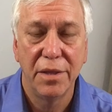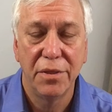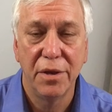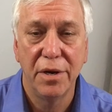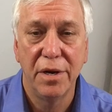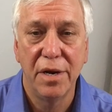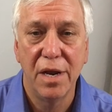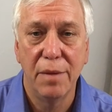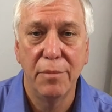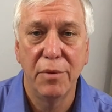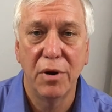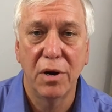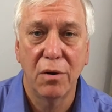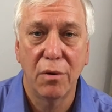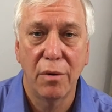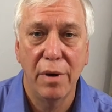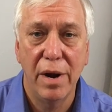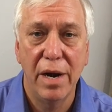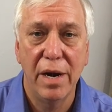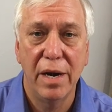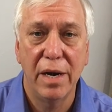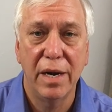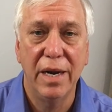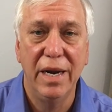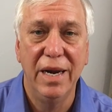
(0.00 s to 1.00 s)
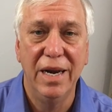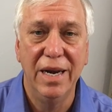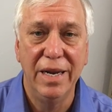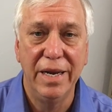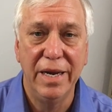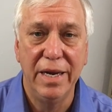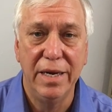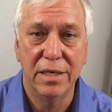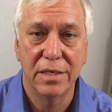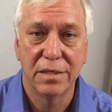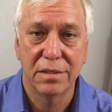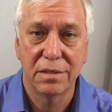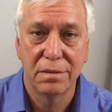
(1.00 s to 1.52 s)
Democratic
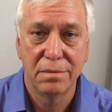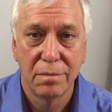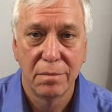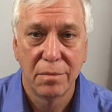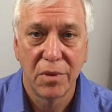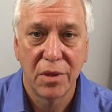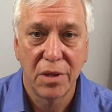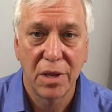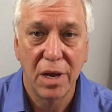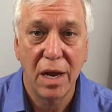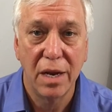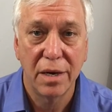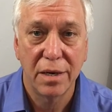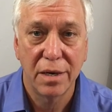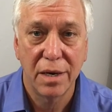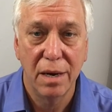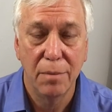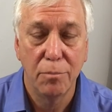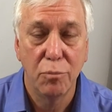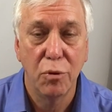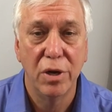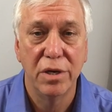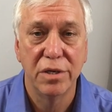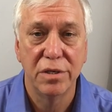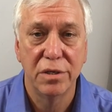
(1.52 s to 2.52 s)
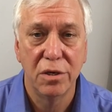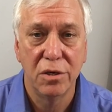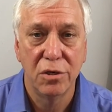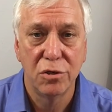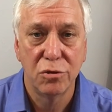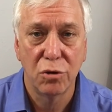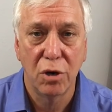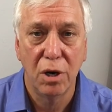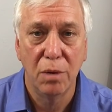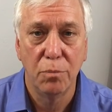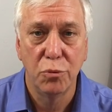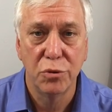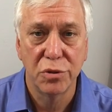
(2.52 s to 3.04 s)
elites thought that President
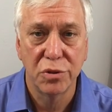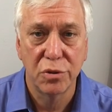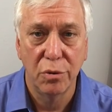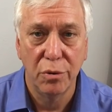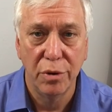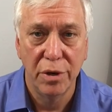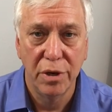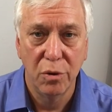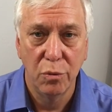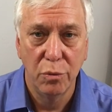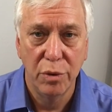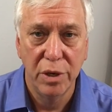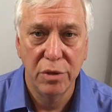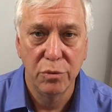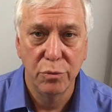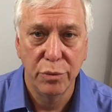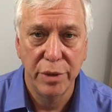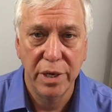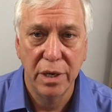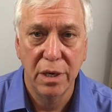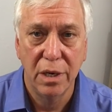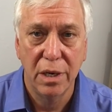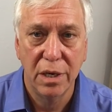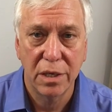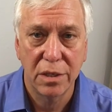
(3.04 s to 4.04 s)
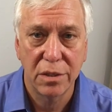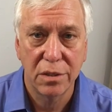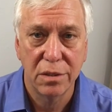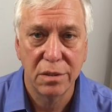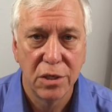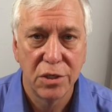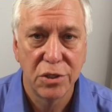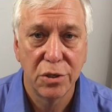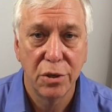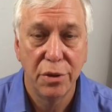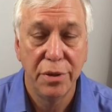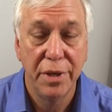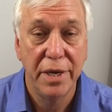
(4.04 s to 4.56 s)
Trump was going to win re-election.
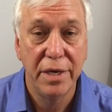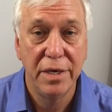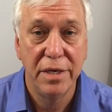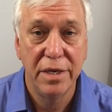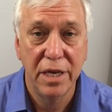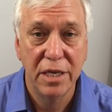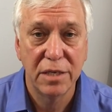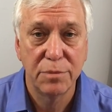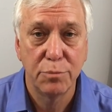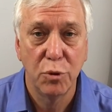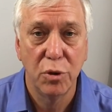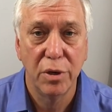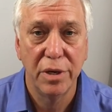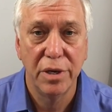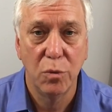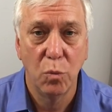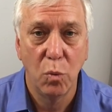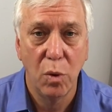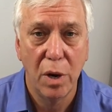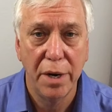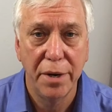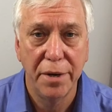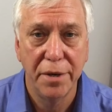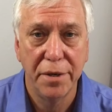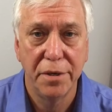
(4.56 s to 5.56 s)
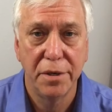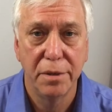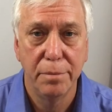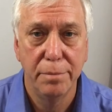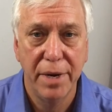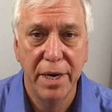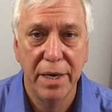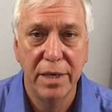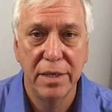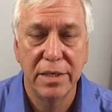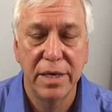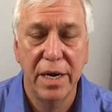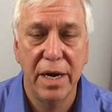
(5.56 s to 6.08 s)
So they desperately wanted to
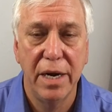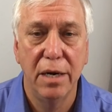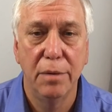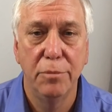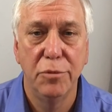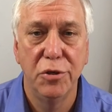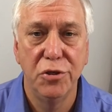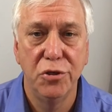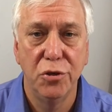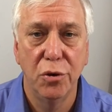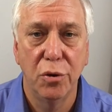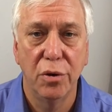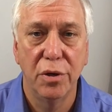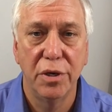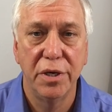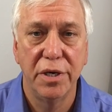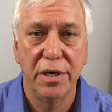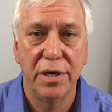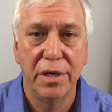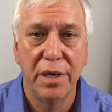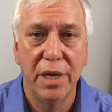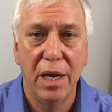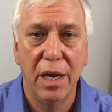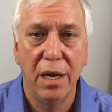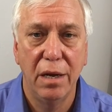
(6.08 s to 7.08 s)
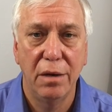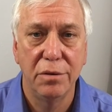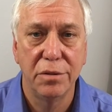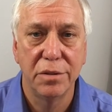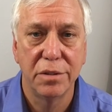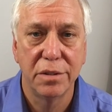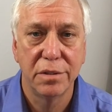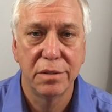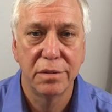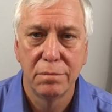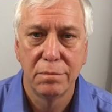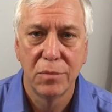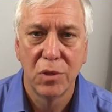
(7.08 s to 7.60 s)
maintain a majority in the House.
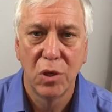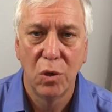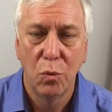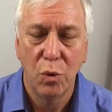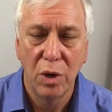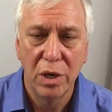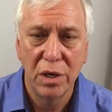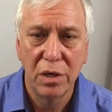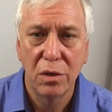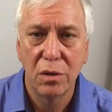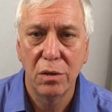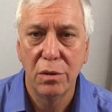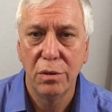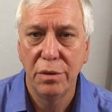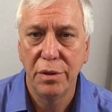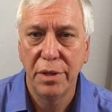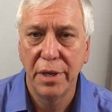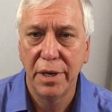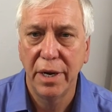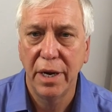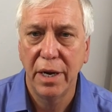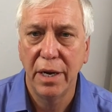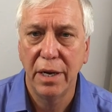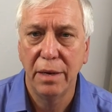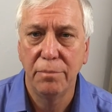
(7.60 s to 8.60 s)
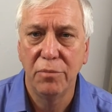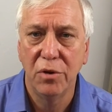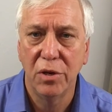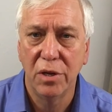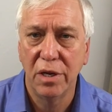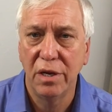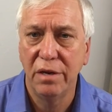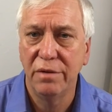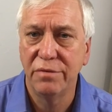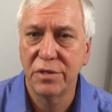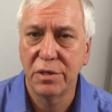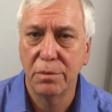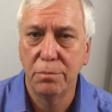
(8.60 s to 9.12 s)
One clue that I
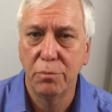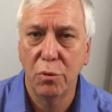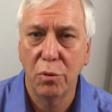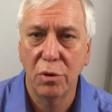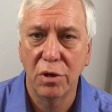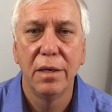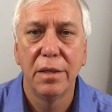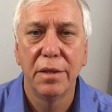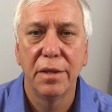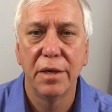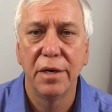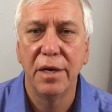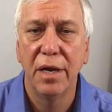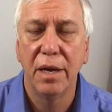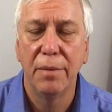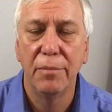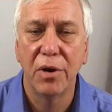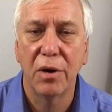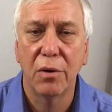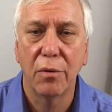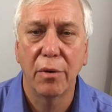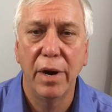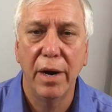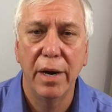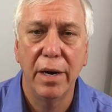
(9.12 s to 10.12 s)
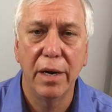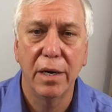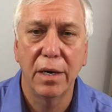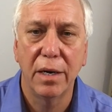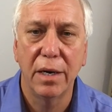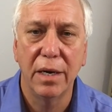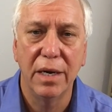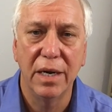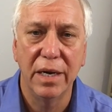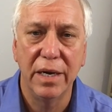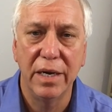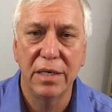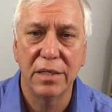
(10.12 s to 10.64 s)
believe supports the Democratic
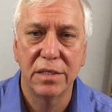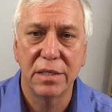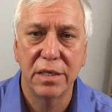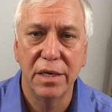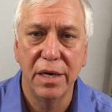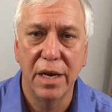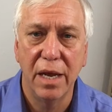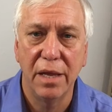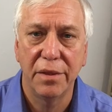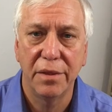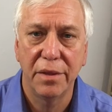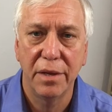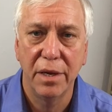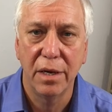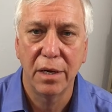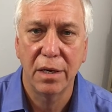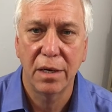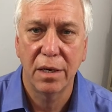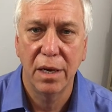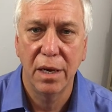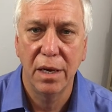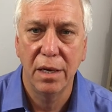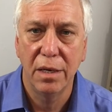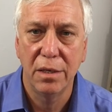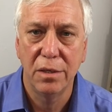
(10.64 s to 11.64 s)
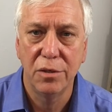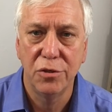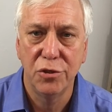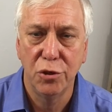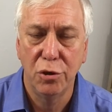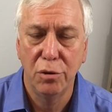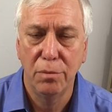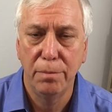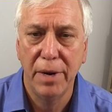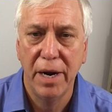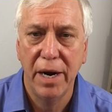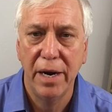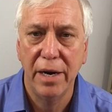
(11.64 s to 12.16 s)
elites did not think that Joe
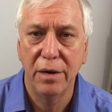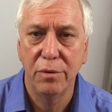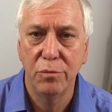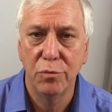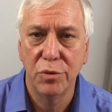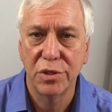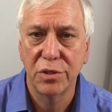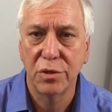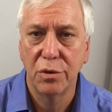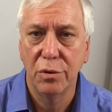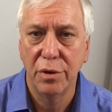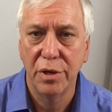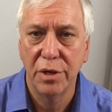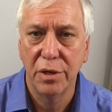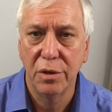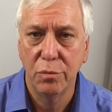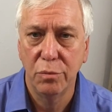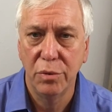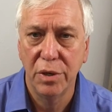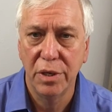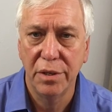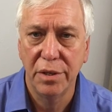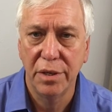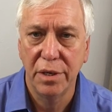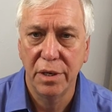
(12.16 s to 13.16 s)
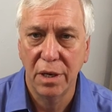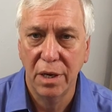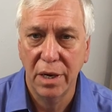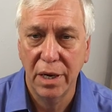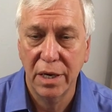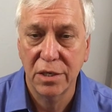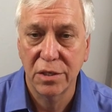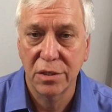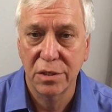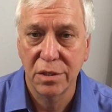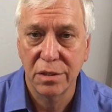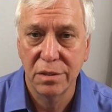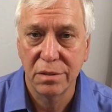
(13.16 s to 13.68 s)
Biden was going to win the
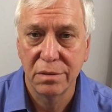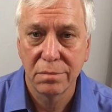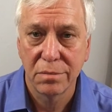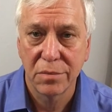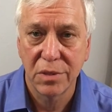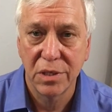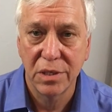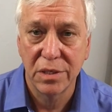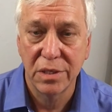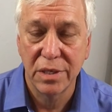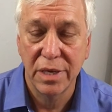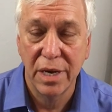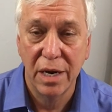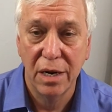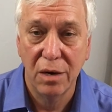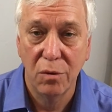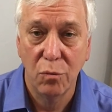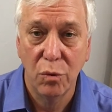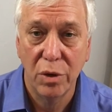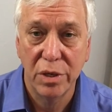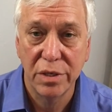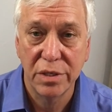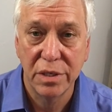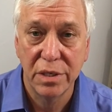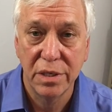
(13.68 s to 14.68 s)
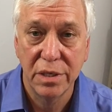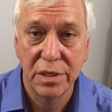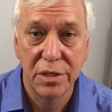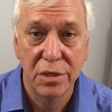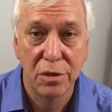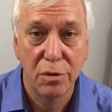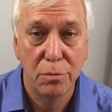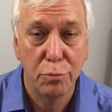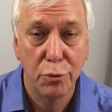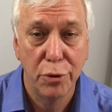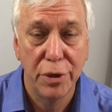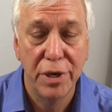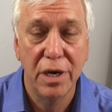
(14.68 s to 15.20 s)
election is that it wasn't until
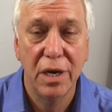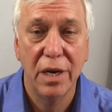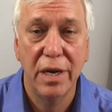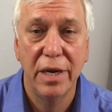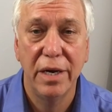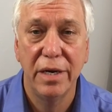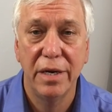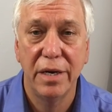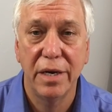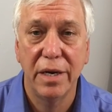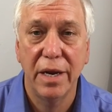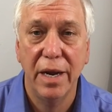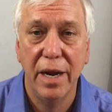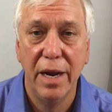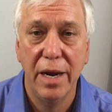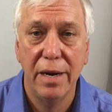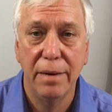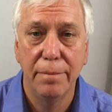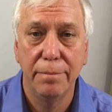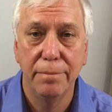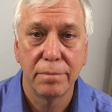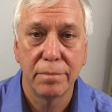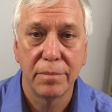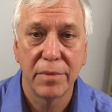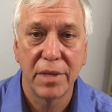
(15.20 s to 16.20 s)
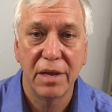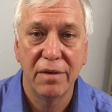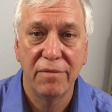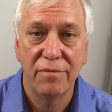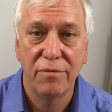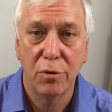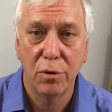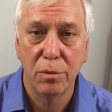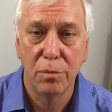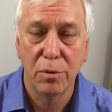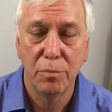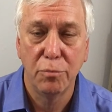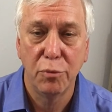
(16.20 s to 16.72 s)
pretty late in the game that
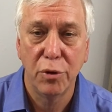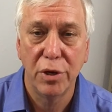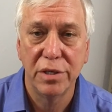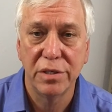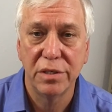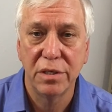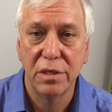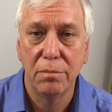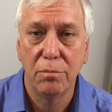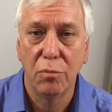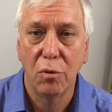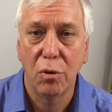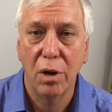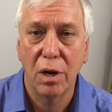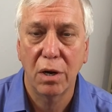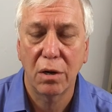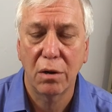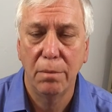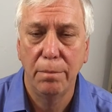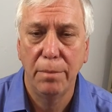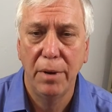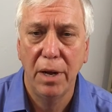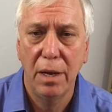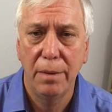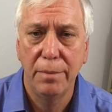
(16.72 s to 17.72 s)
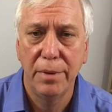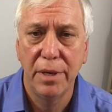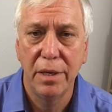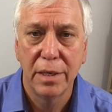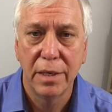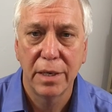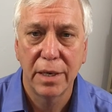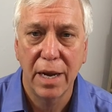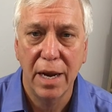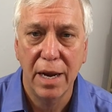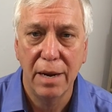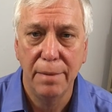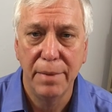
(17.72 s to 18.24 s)
former President Barack Obama
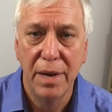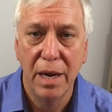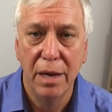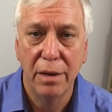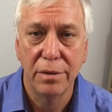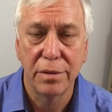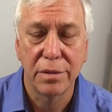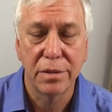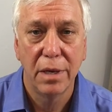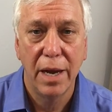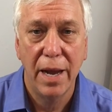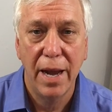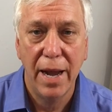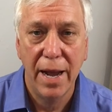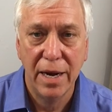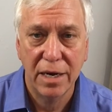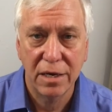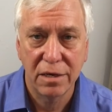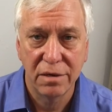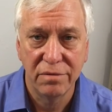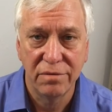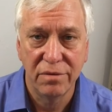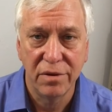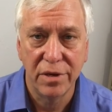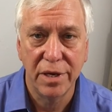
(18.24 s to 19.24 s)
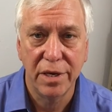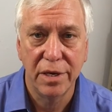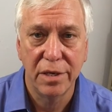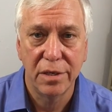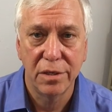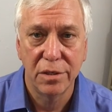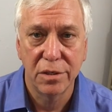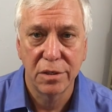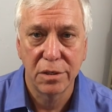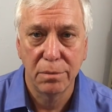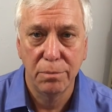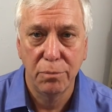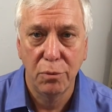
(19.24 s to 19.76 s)
came out actively to
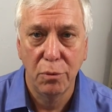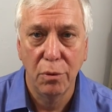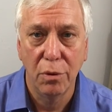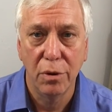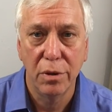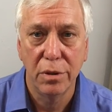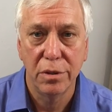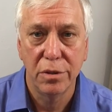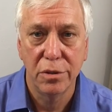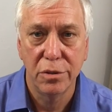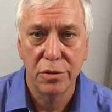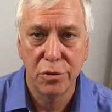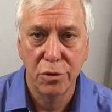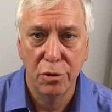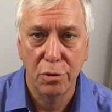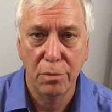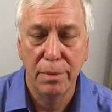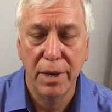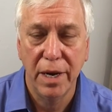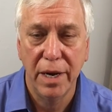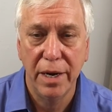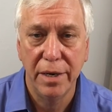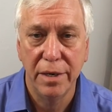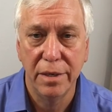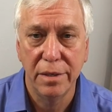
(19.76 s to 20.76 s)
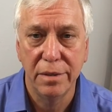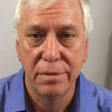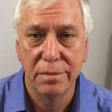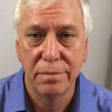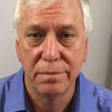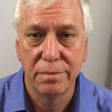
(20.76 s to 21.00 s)
support Joe Biden.